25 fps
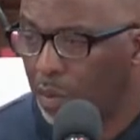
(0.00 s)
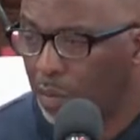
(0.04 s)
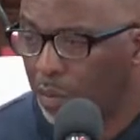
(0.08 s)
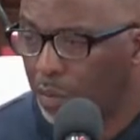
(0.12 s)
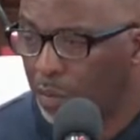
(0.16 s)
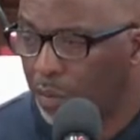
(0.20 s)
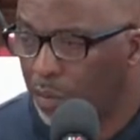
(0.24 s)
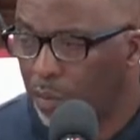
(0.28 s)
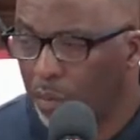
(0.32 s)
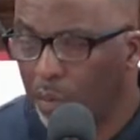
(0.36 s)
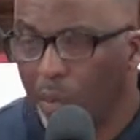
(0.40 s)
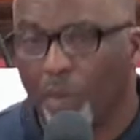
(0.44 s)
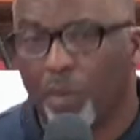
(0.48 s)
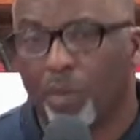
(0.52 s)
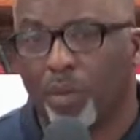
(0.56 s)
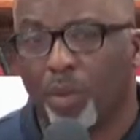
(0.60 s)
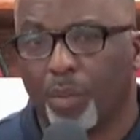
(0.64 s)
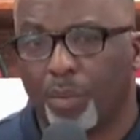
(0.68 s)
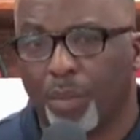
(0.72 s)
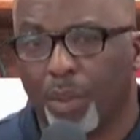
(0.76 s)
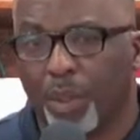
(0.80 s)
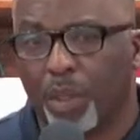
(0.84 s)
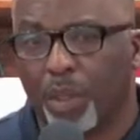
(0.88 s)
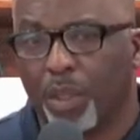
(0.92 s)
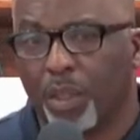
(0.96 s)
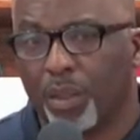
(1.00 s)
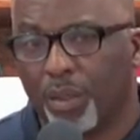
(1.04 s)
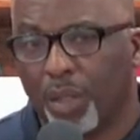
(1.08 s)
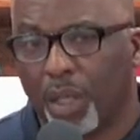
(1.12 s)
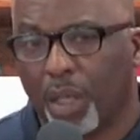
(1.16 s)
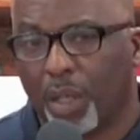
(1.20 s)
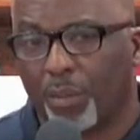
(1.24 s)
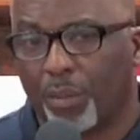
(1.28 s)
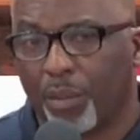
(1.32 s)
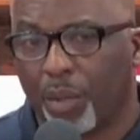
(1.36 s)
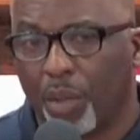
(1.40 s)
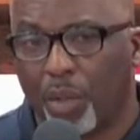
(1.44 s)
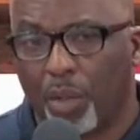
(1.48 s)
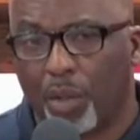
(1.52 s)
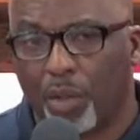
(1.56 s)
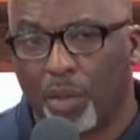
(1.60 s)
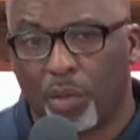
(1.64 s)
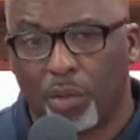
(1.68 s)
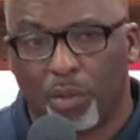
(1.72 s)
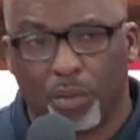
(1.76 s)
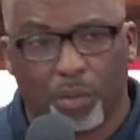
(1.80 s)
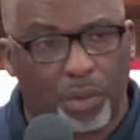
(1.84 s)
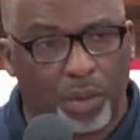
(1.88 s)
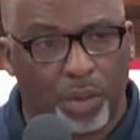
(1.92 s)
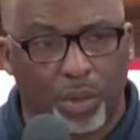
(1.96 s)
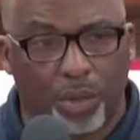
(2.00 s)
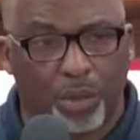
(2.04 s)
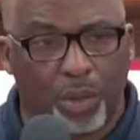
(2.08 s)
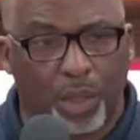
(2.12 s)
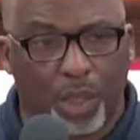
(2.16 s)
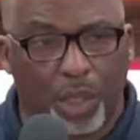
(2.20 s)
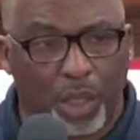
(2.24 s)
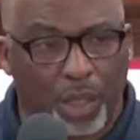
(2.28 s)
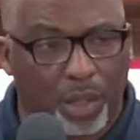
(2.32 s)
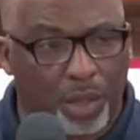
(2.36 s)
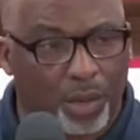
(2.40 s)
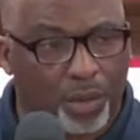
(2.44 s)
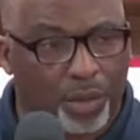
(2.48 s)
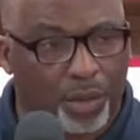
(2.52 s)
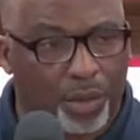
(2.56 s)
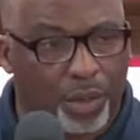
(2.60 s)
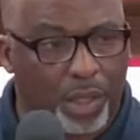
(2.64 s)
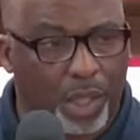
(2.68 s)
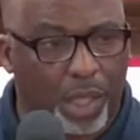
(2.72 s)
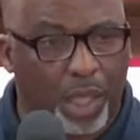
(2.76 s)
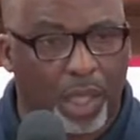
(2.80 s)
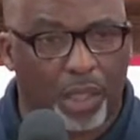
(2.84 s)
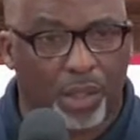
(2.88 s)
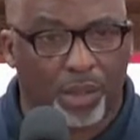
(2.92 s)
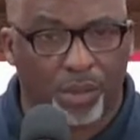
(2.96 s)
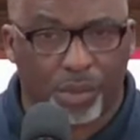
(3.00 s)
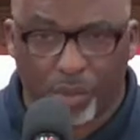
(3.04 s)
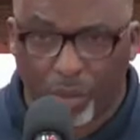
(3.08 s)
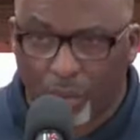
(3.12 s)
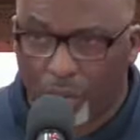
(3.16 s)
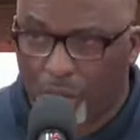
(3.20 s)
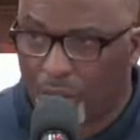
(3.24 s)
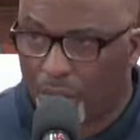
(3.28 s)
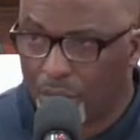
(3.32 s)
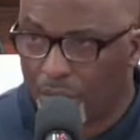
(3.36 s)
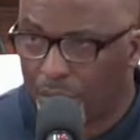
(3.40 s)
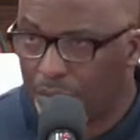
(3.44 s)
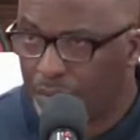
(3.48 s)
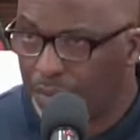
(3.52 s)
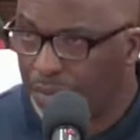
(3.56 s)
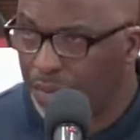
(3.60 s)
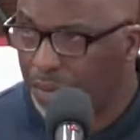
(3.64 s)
want to be the top dog when you ain't learned how to serve.